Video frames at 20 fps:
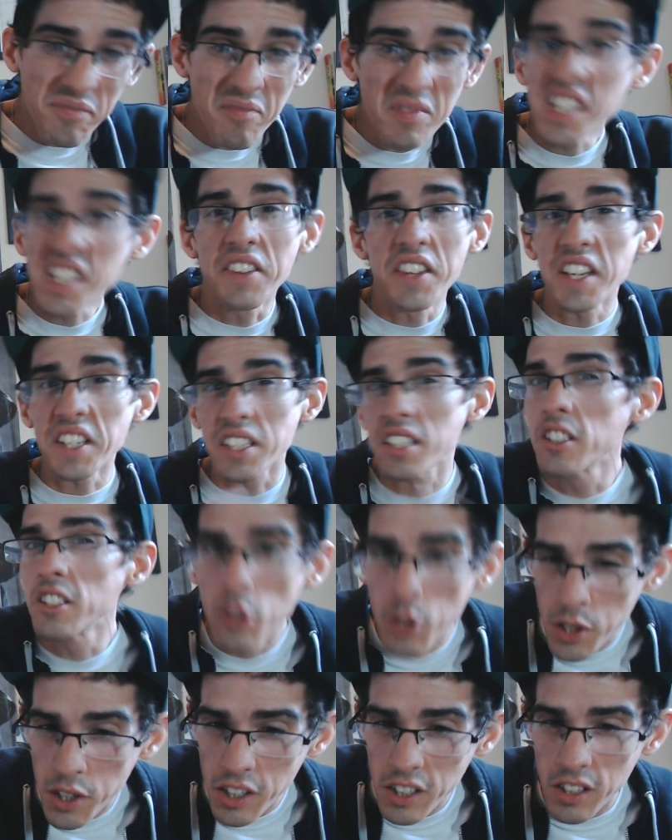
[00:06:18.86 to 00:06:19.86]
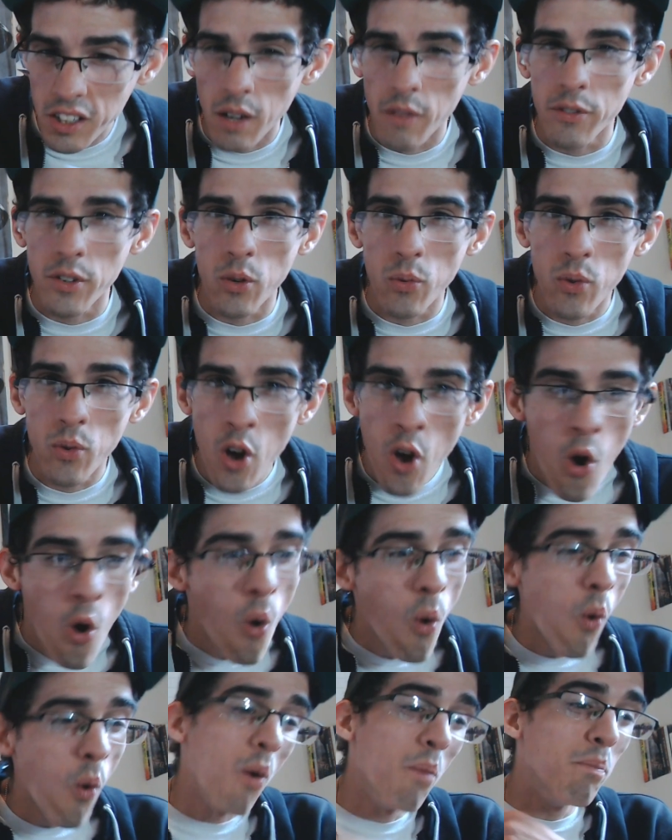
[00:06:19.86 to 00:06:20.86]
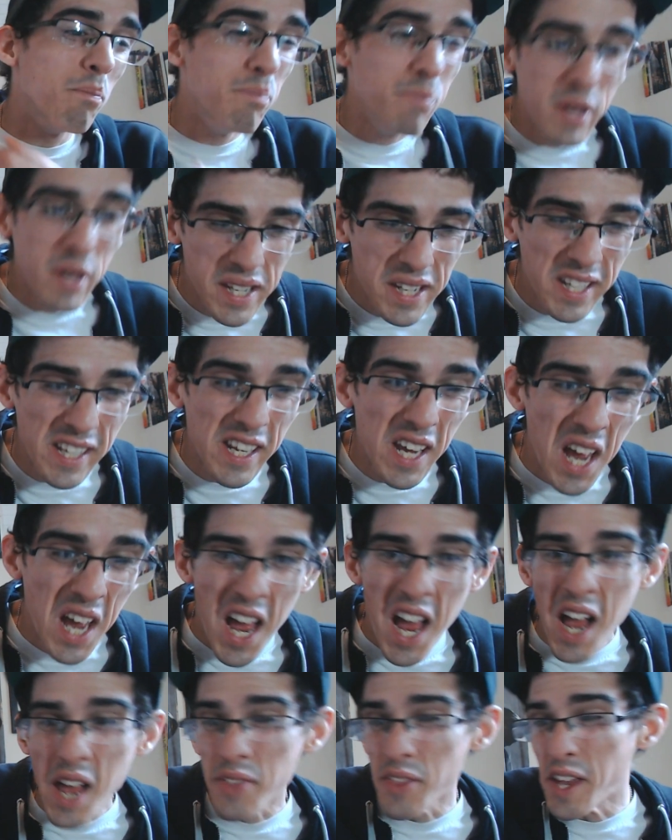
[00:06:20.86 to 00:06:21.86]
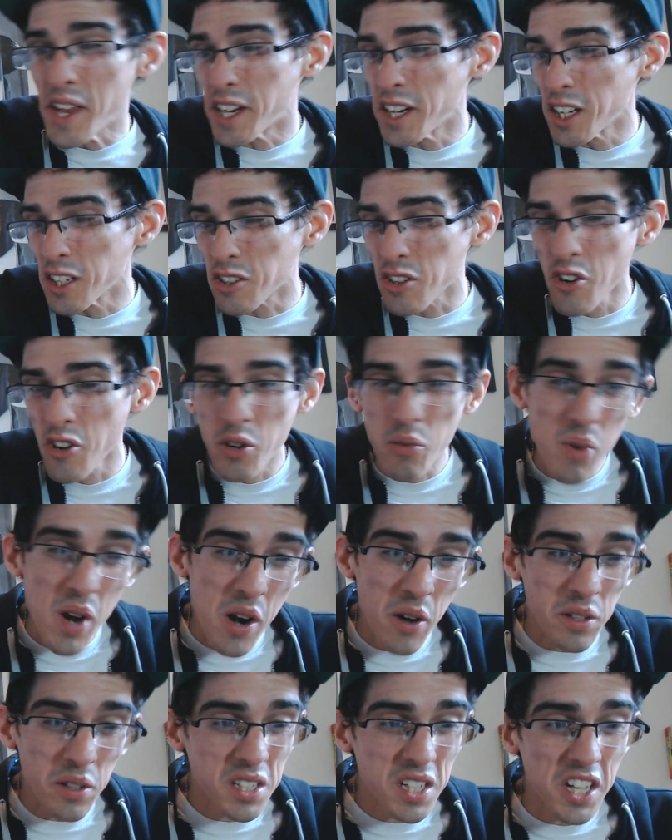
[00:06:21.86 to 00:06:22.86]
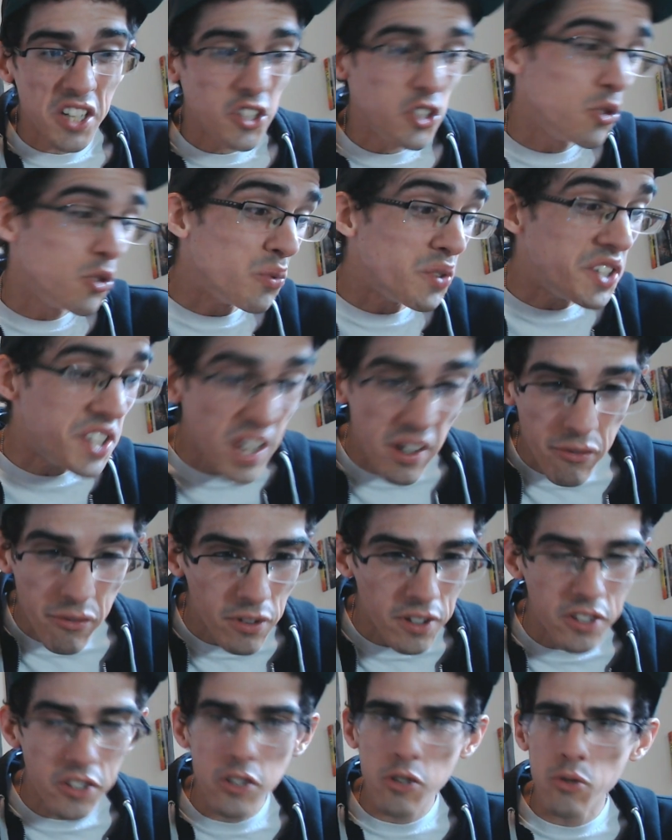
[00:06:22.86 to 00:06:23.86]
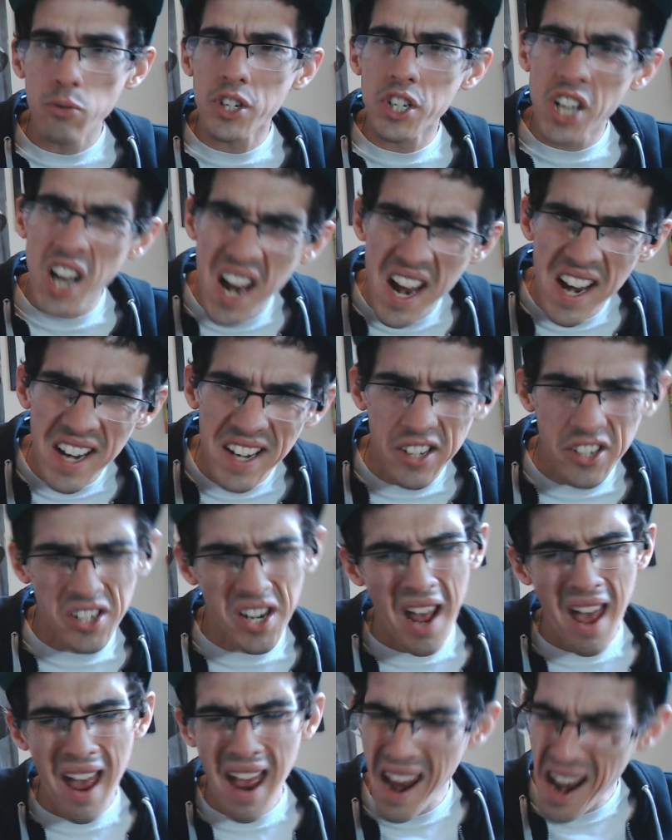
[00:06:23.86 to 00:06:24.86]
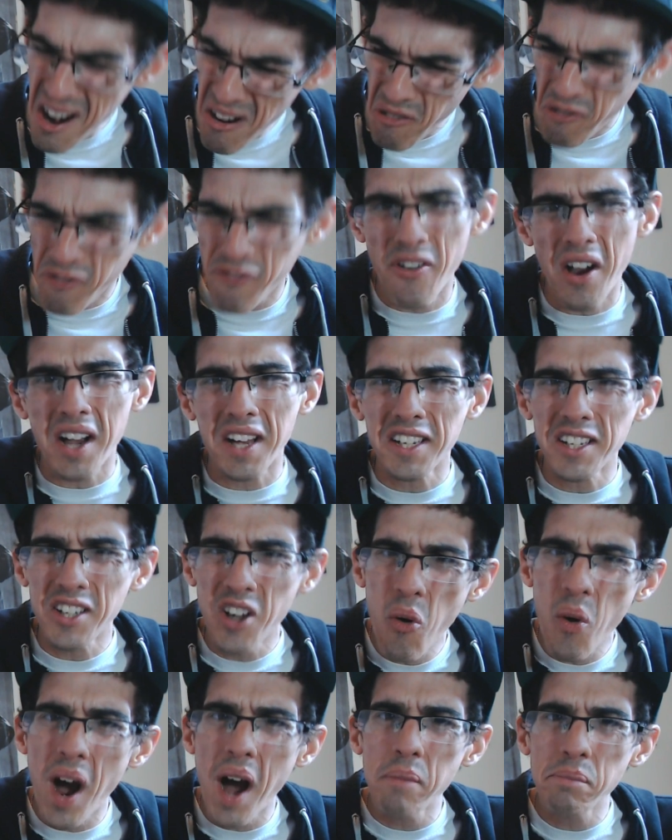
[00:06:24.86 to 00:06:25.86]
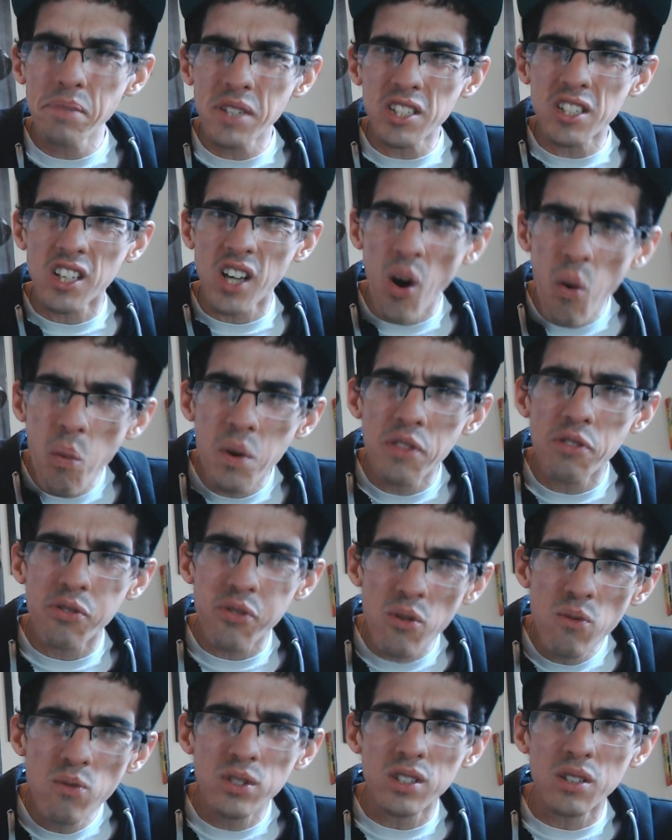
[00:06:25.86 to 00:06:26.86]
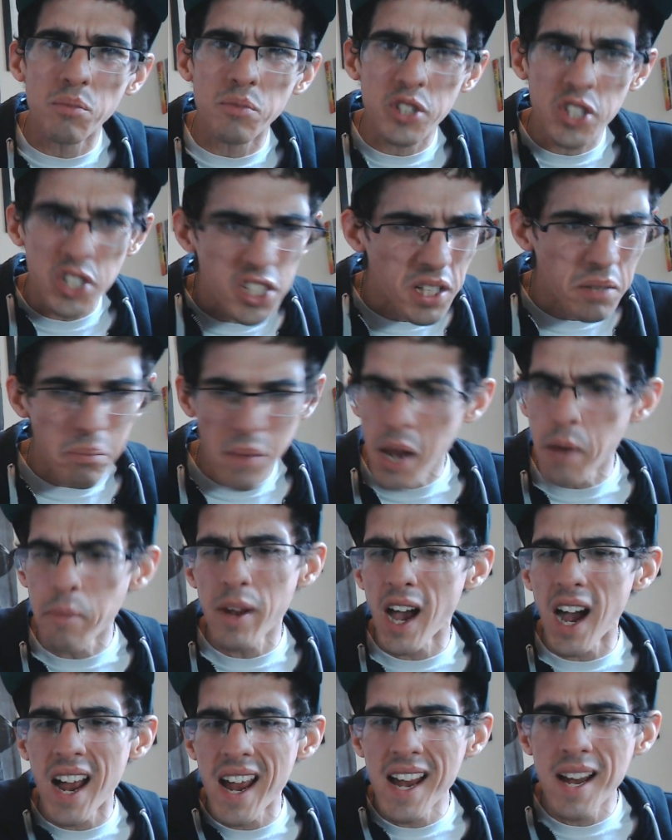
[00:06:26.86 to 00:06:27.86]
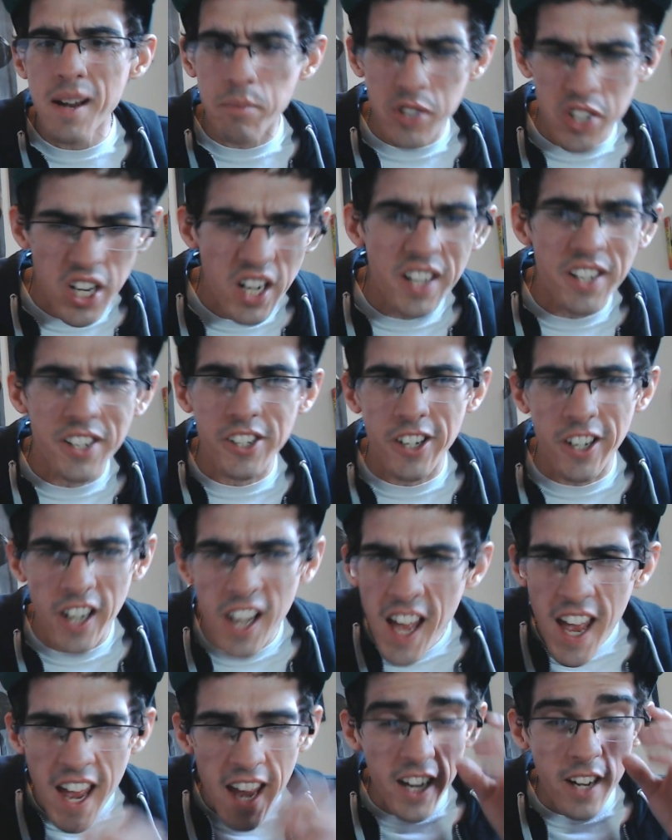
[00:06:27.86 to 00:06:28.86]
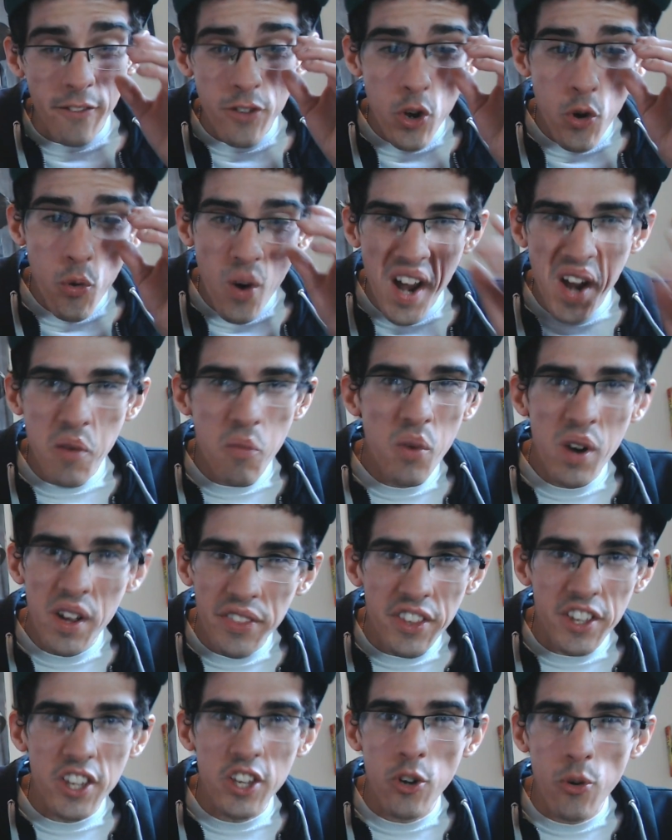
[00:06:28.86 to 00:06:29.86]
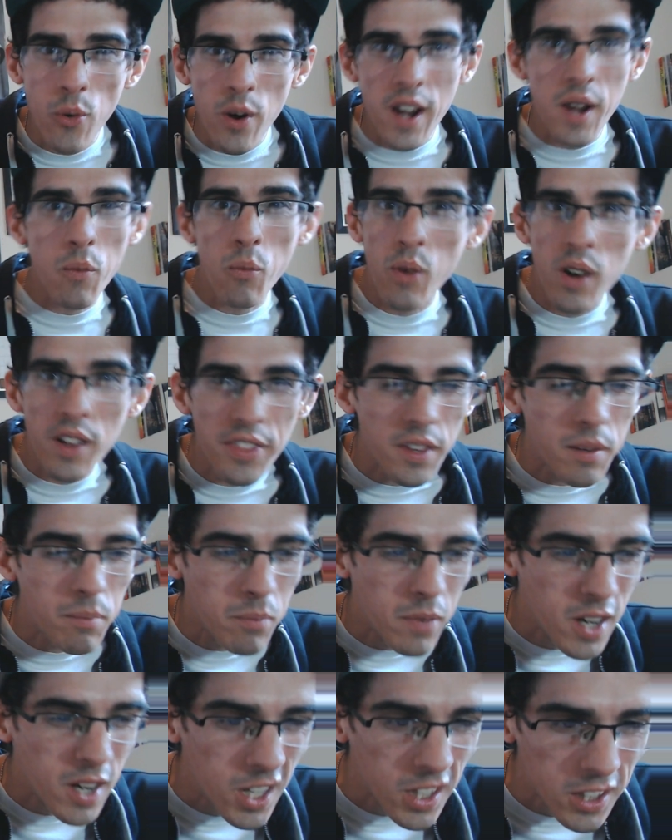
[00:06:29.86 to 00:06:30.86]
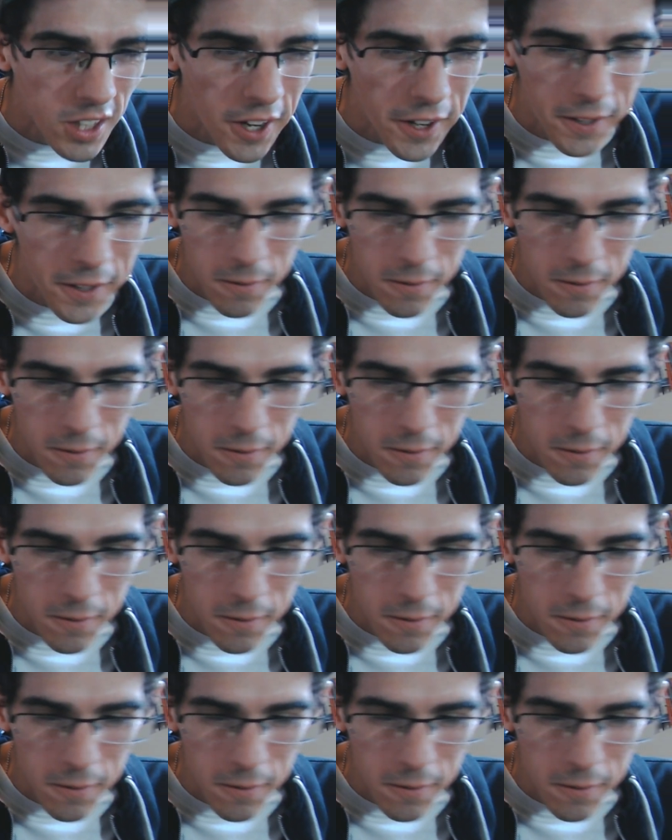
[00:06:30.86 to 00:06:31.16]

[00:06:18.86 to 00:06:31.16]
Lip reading: they still gonna love you. Or B, they're gonna turn around and say, you different, you changed. Hell fucking no, I'm just going through some shit. Maybe I am changing. And if you ain't with it, you ain't with it, man. Like,